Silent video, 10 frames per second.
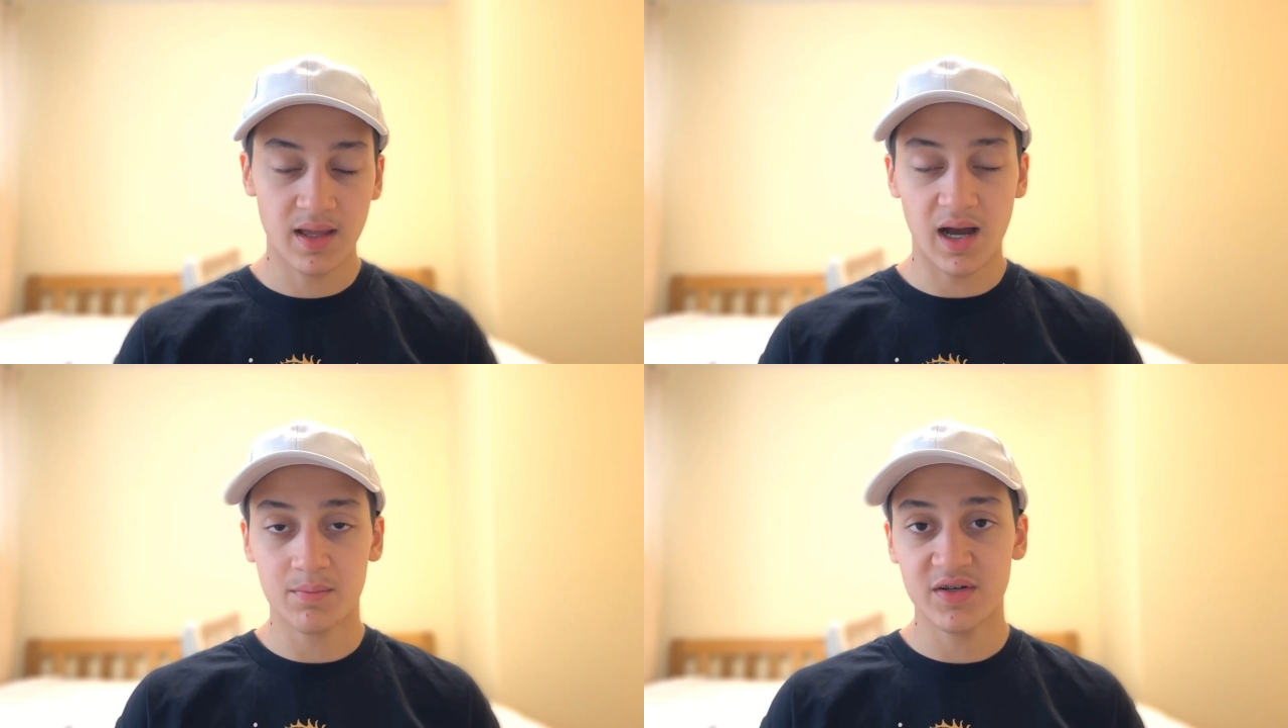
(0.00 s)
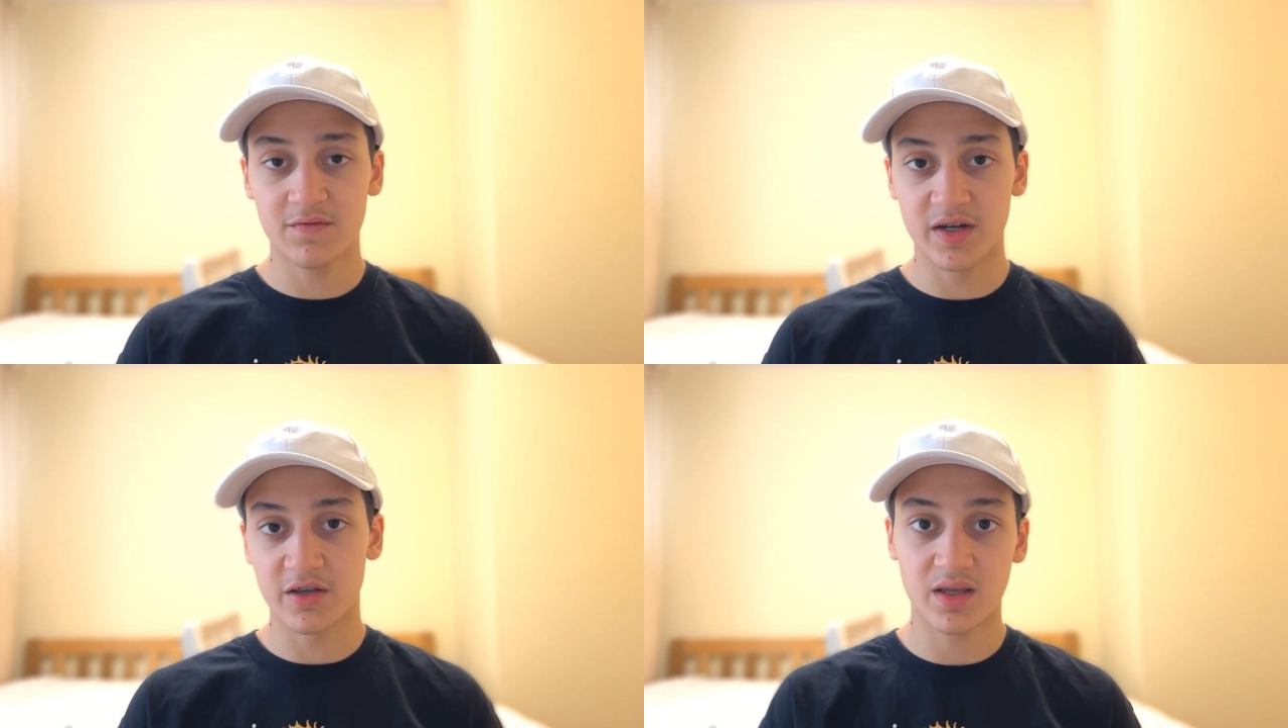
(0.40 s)
I'm
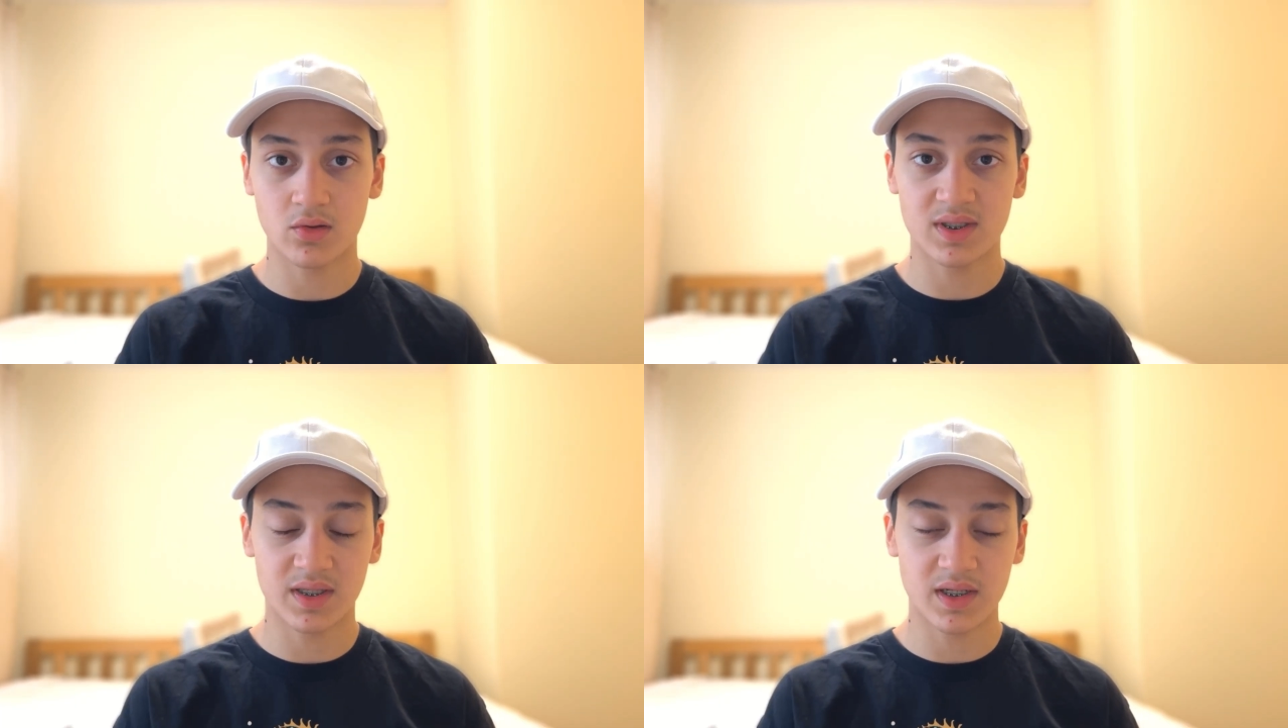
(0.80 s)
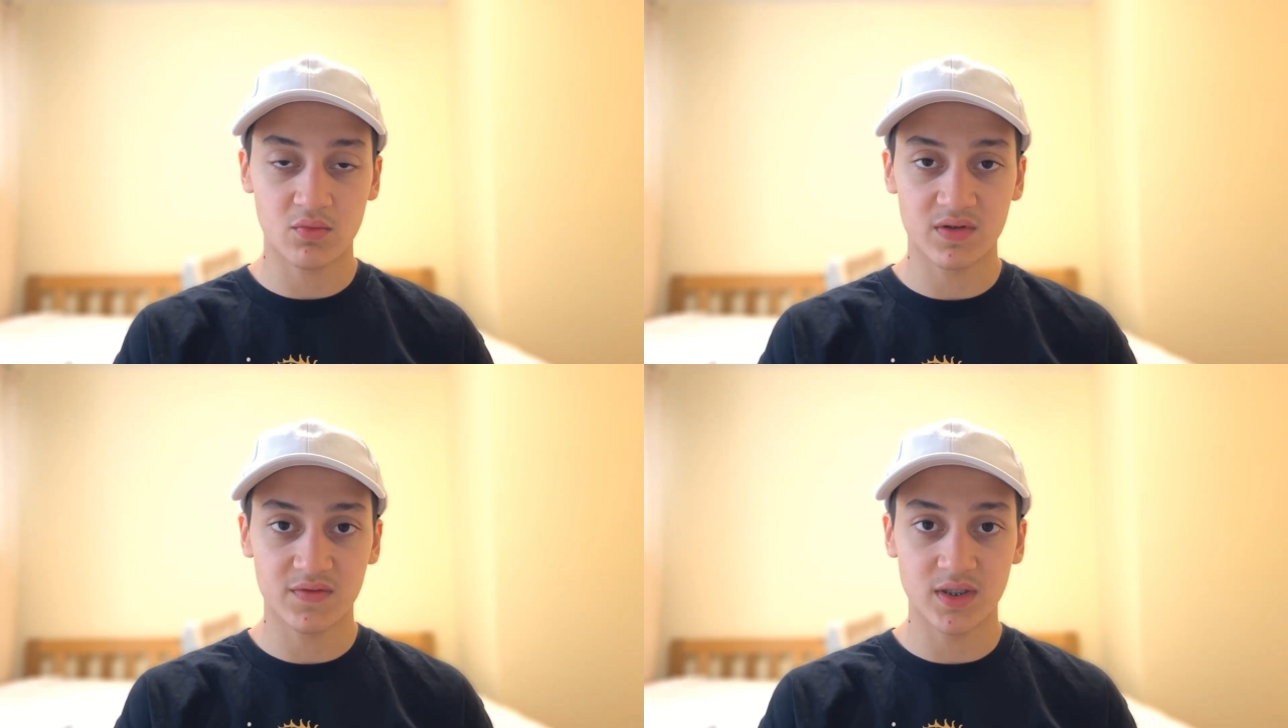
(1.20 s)
inviting you to take
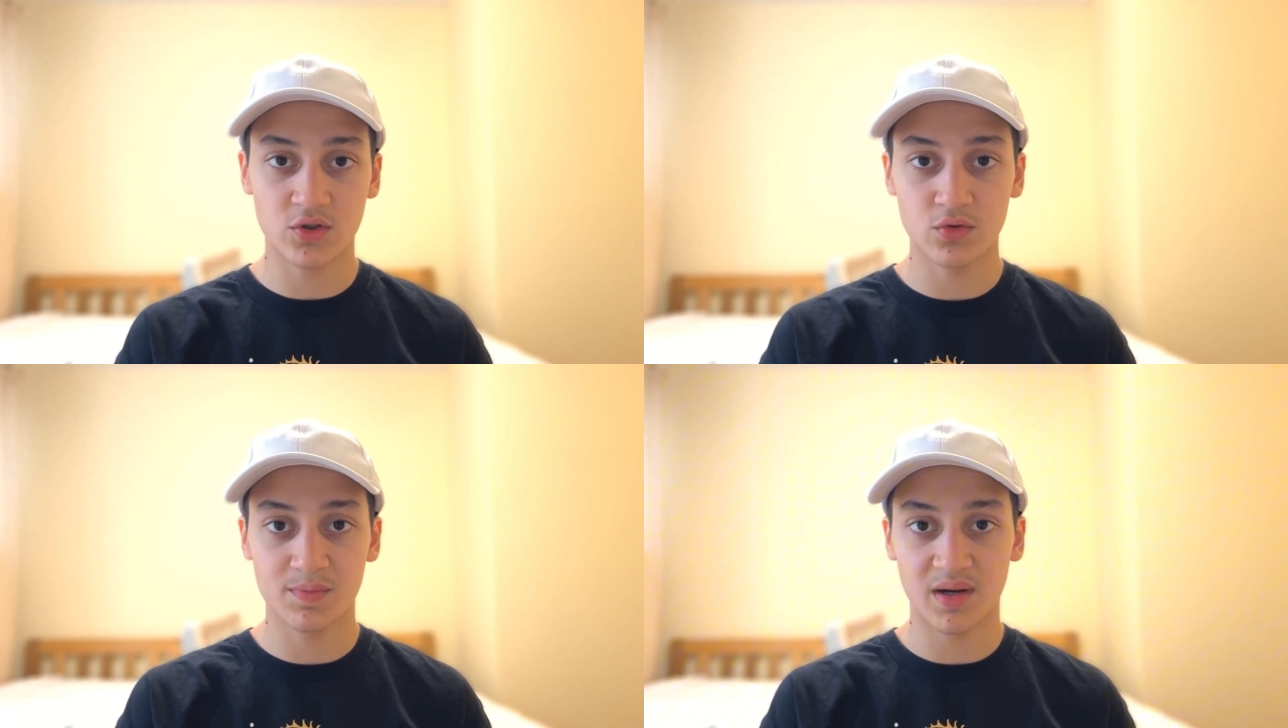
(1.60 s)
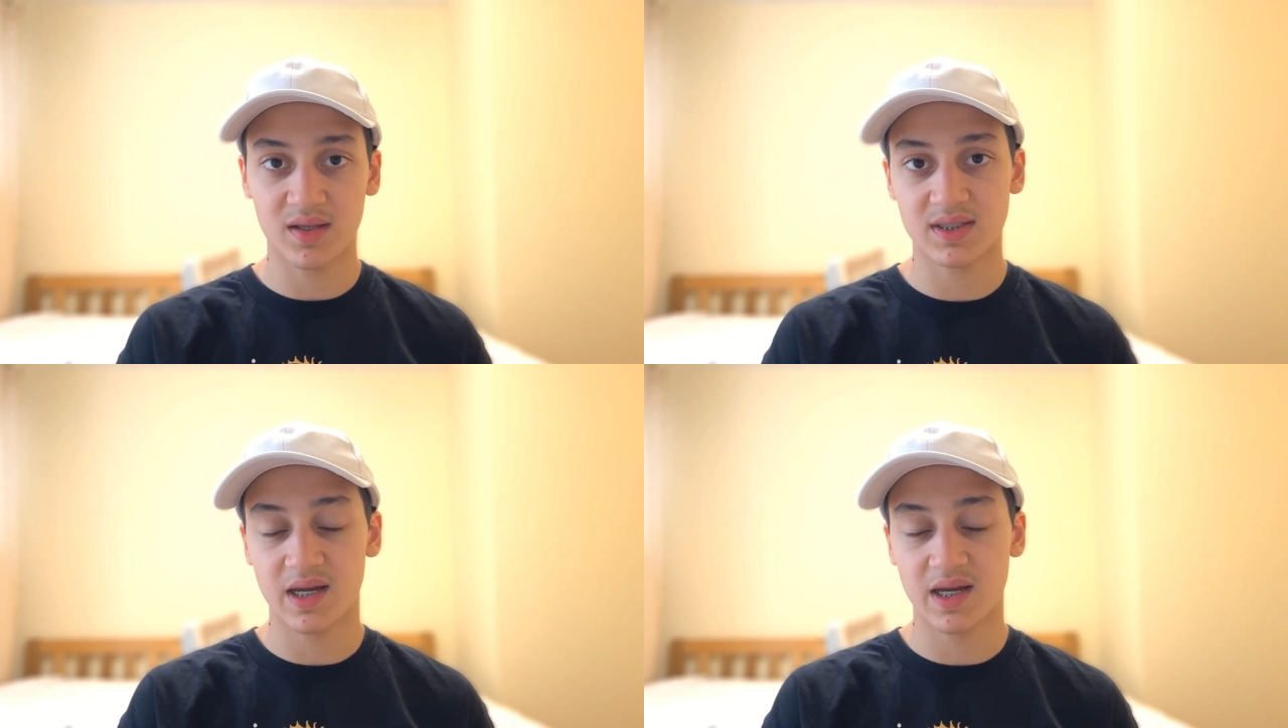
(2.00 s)
one of the 2 spots